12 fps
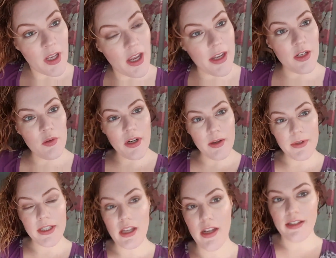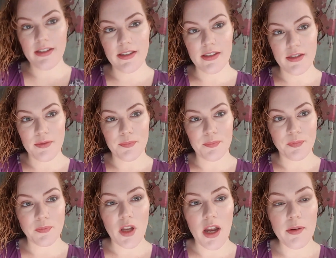And you know what I realized?
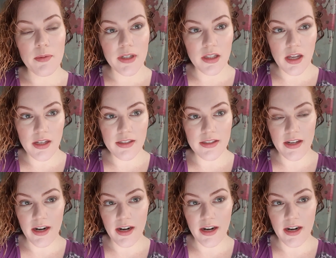I realized